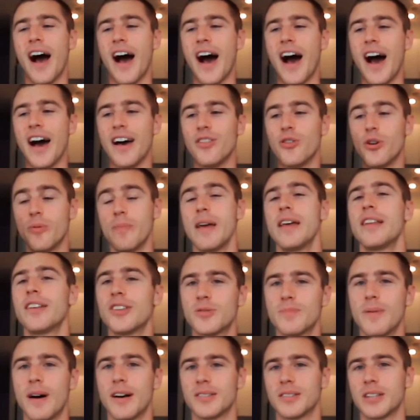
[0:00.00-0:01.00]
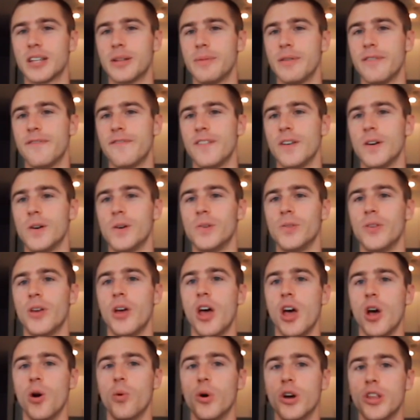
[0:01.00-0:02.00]
The remaining spots are going to be
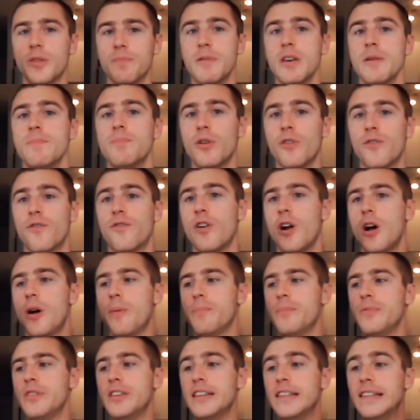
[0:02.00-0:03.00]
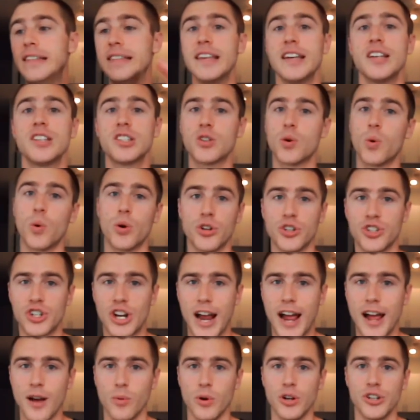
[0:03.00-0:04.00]
filled with people from the Discord
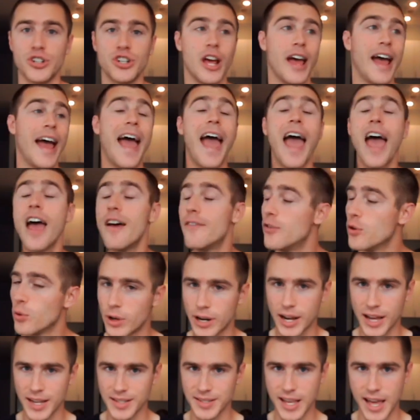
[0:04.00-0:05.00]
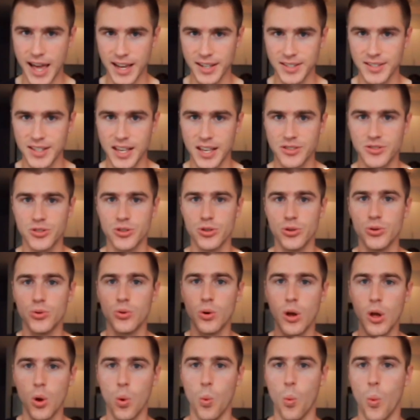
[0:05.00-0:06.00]
chat, which everyone has access
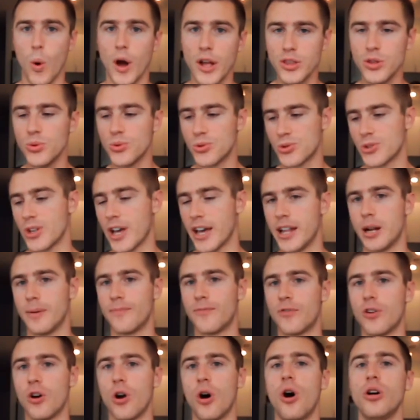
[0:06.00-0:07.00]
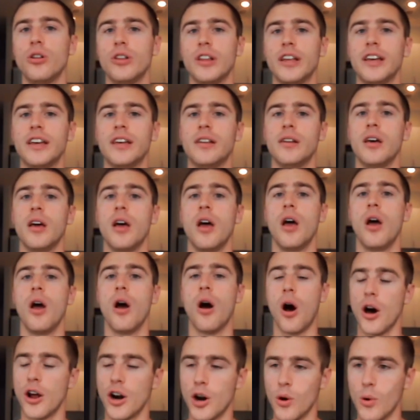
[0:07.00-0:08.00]
to when you sign up for All In
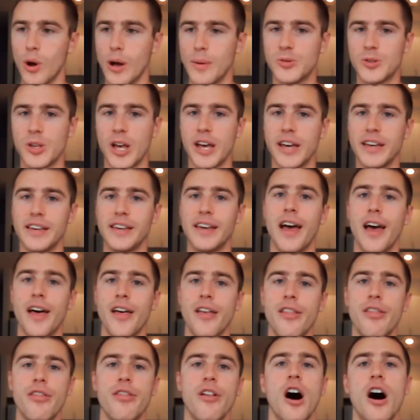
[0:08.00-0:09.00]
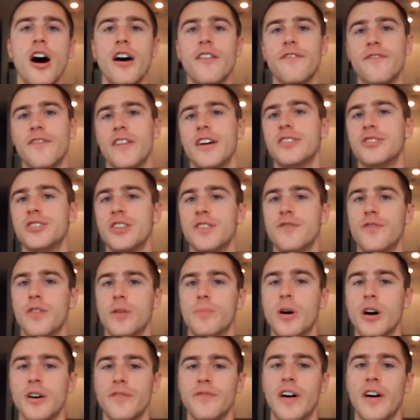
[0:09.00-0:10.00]
on our website,
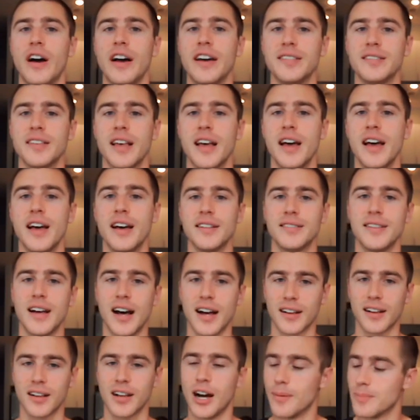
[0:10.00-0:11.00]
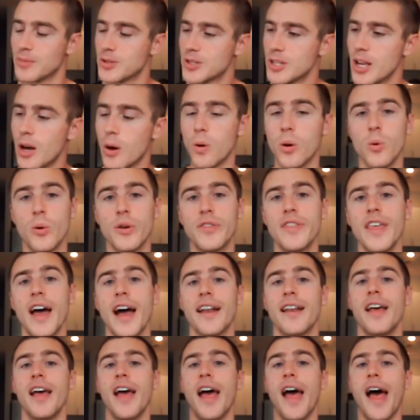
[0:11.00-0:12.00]
thefantasyfootballadvice.com. So with
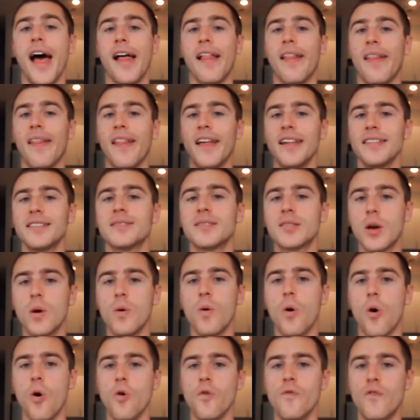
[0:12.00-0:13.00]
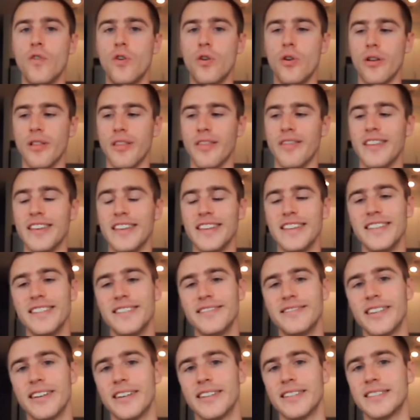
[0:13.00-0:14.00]
that, let's go over
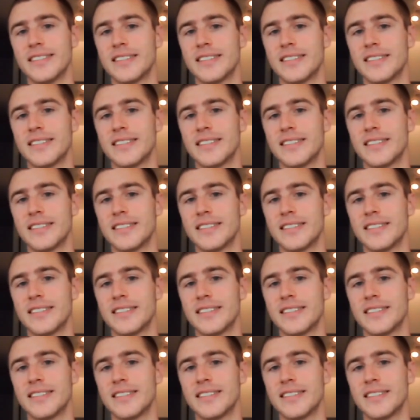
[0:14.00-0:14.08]
these